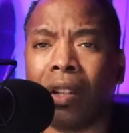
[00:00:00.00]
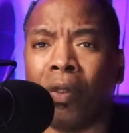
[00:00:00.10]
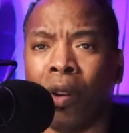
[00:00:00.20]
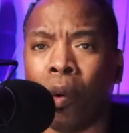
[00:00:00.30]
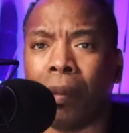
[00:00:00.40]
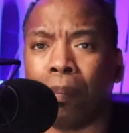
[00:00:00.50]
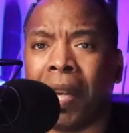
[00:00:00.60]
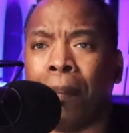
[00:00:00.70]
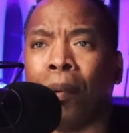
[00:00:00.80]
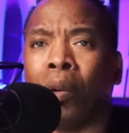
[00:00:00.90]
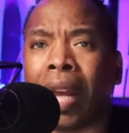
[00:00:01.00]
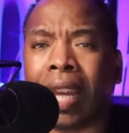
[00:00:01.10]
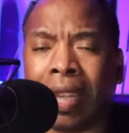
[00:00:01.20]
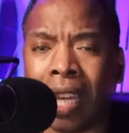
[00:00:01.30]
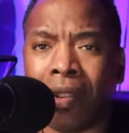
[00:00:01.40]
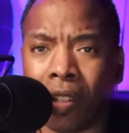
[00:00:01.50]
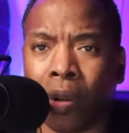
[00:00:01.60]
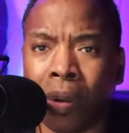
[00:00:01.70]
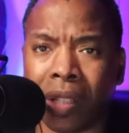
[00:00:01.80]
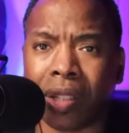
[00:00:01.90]
We want people that can give it to
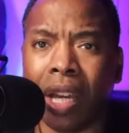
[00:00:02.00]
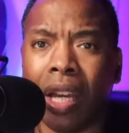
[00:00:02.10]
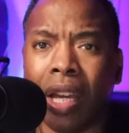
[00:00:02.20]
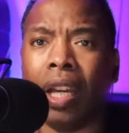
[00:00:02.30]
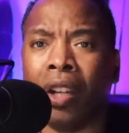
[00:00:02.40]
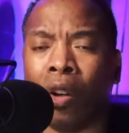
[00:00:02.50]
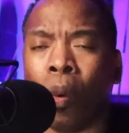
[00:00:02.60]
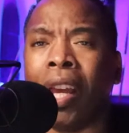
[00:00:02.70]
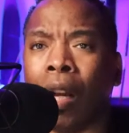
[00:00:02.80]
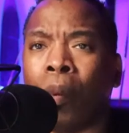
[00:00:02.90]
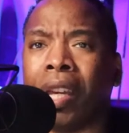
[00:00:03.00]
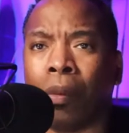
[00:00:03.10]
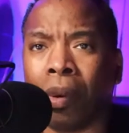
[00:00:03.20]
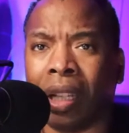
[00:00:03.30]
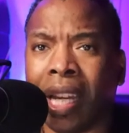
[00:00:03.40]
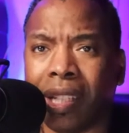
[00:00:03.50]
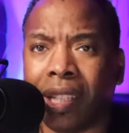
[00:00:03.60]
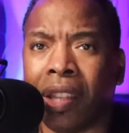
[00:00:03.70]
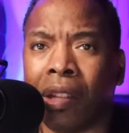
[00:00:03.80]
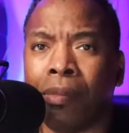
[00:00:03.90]
us in a way that we can relate to
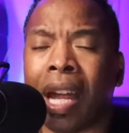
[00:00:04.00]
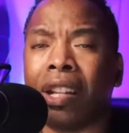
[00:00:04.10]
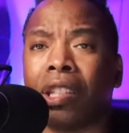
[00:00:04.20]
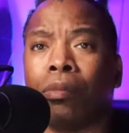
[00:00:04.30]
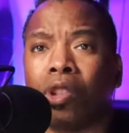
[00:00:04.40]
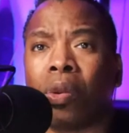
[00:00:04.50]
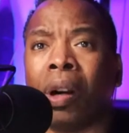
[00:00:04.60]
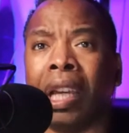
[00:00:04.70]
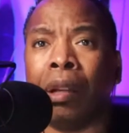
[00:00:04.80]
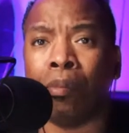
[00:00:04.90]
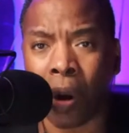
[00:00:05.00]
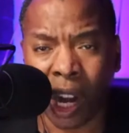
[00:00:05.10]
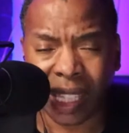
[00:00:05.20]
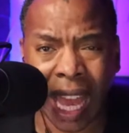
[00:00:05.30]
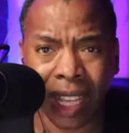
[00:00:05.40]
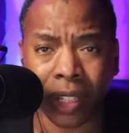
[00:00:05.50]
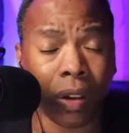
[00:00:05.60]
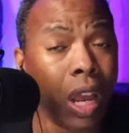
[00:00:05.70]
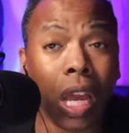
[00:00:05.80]
them, not some trained broadcaster.